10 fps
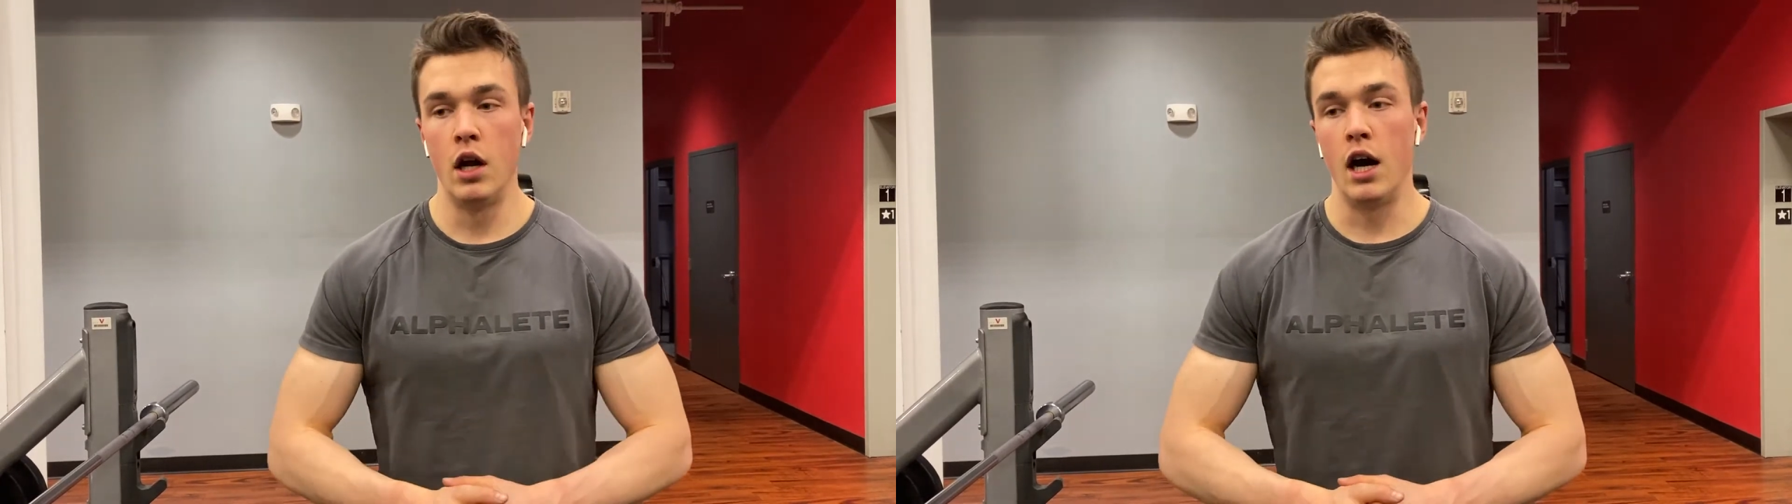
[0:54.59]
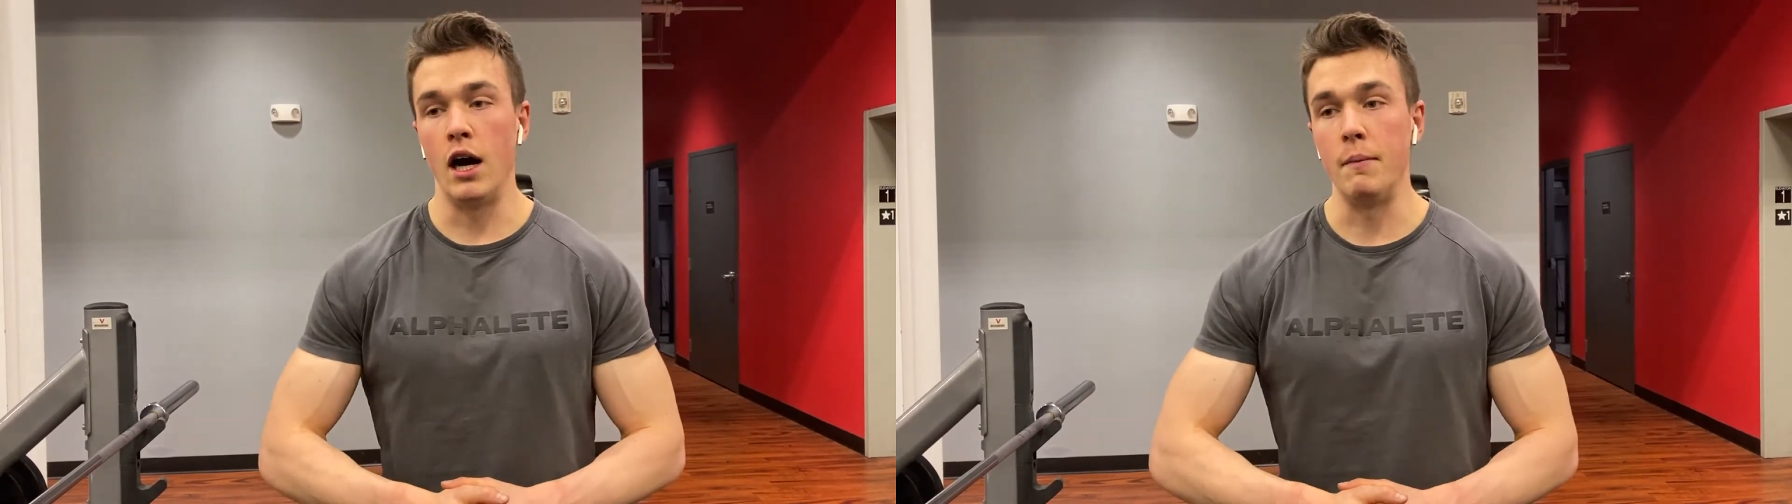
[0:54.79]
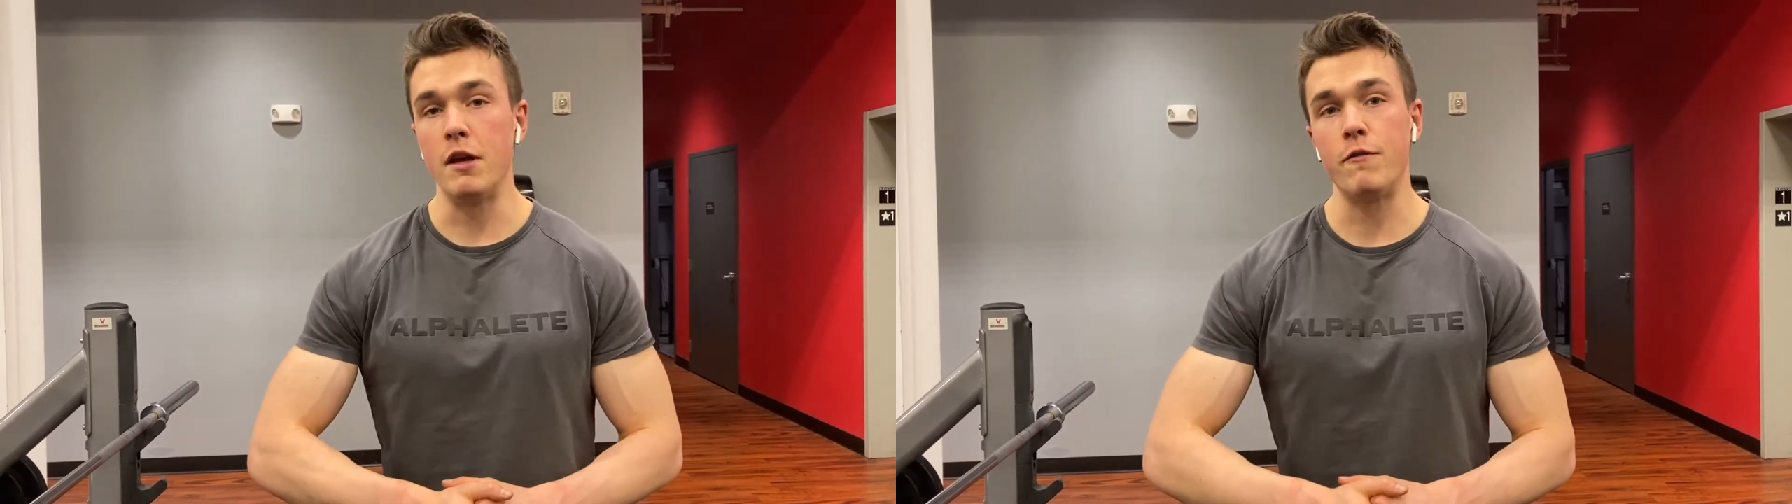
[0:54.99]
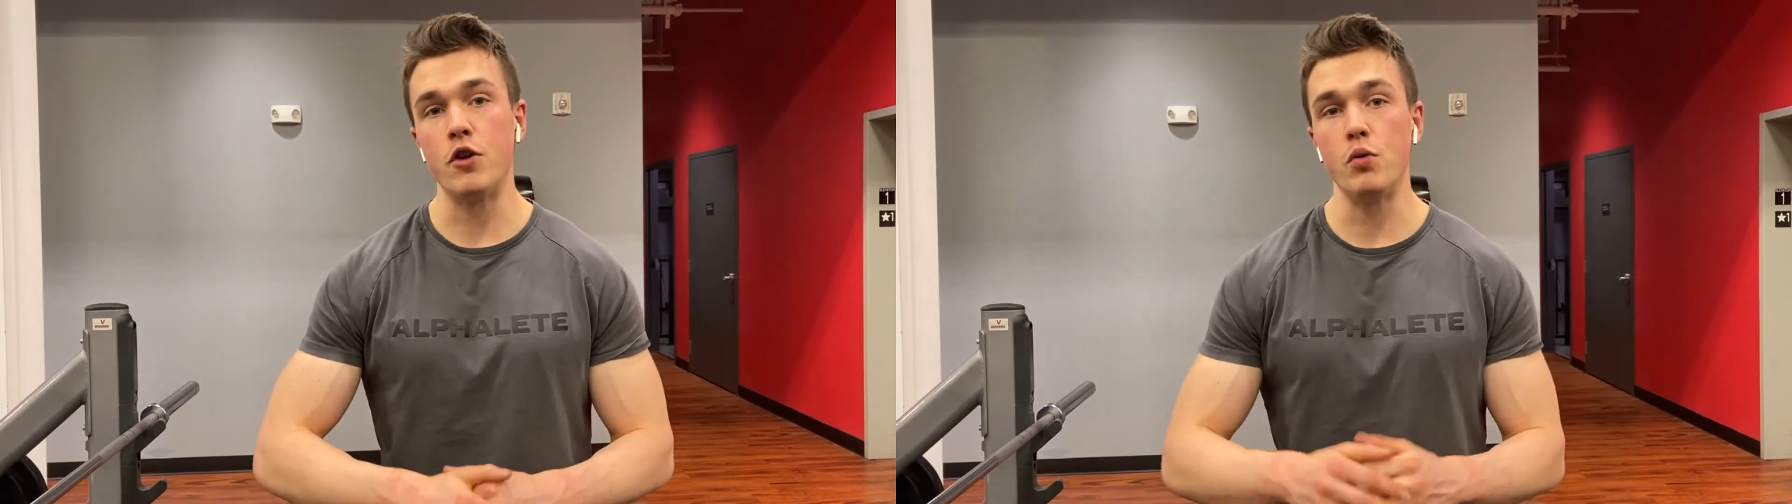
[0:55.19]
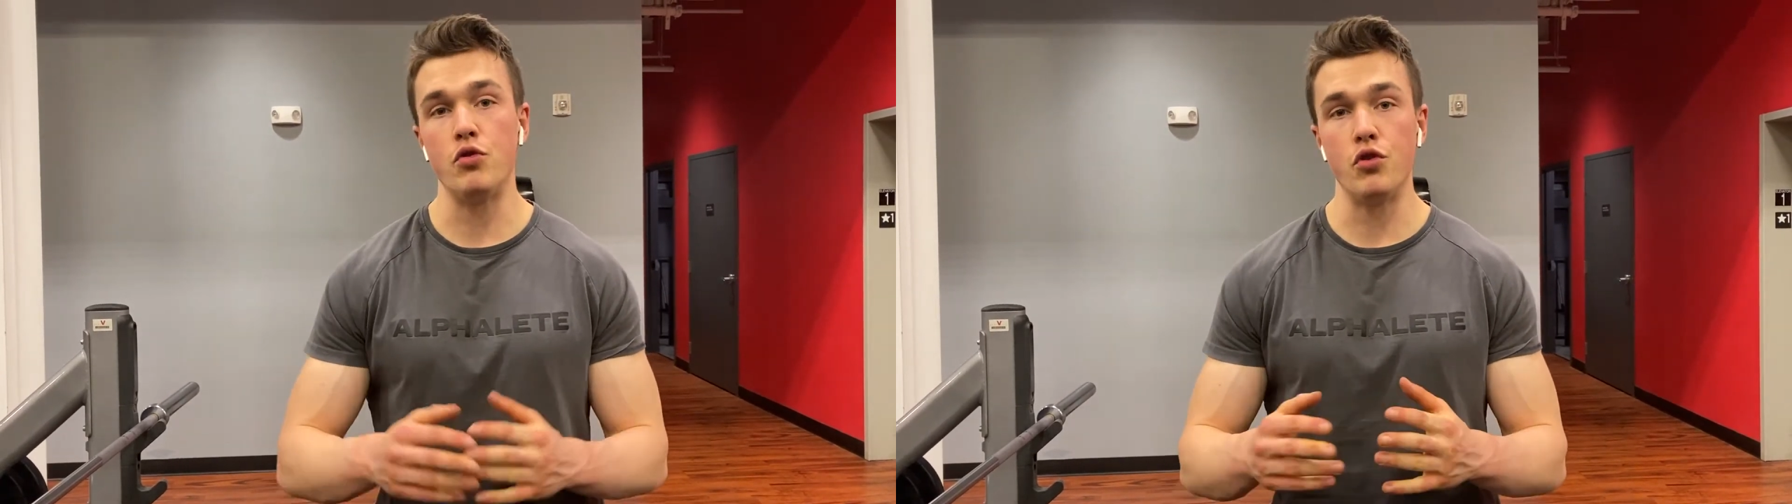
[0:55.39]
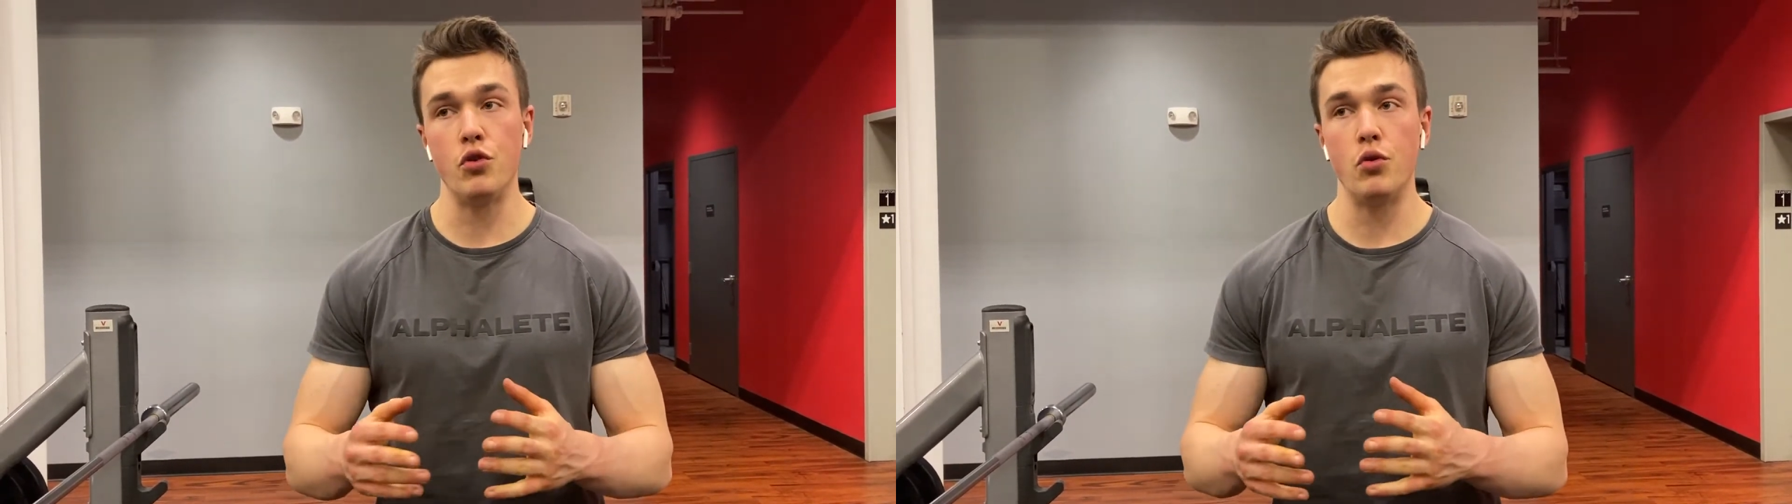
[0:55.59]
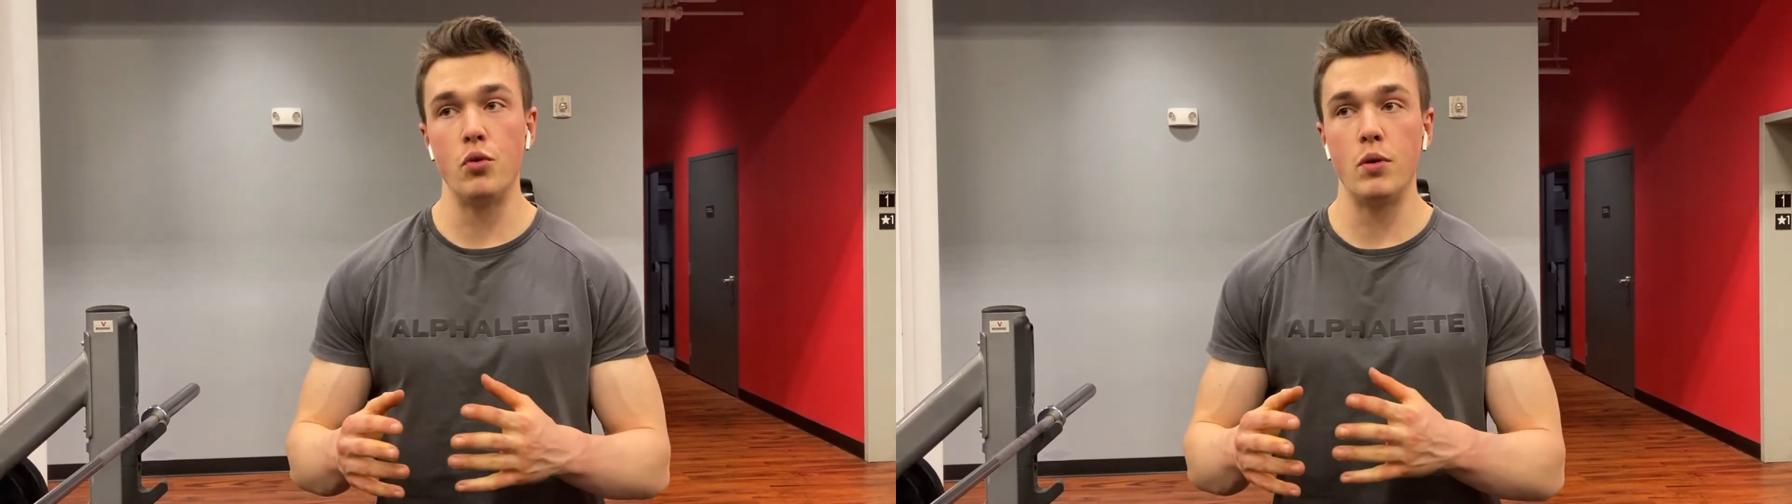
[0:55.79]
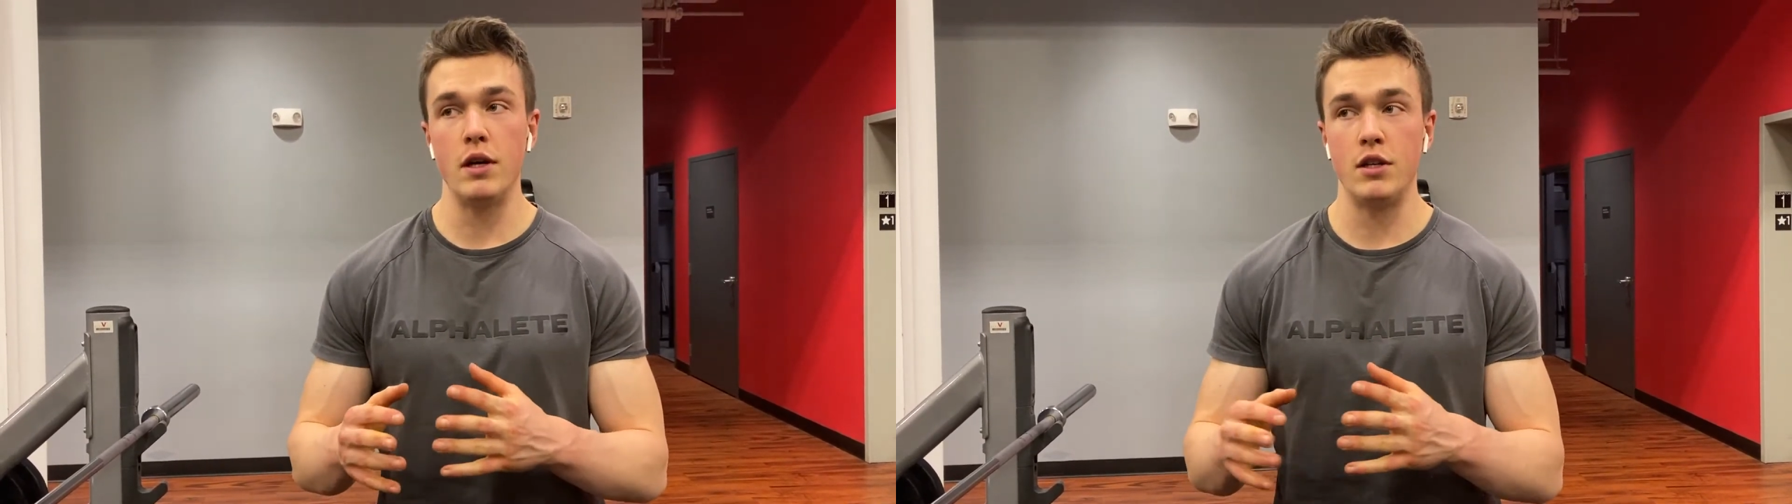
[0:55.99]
Um, if you do